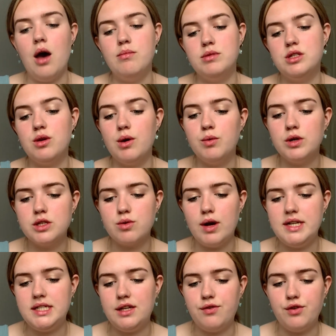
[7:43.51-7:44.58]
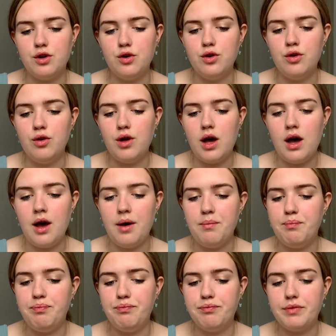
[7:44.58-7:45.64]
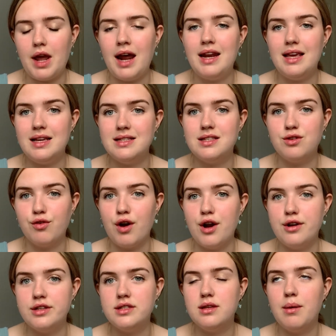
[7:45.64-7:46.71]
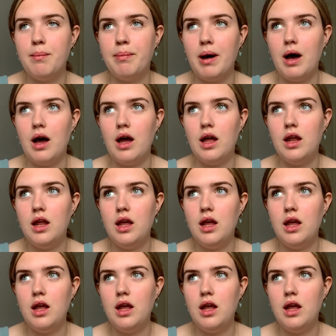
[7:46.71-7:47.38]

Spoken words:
So it was quite difficult, and it is gross, but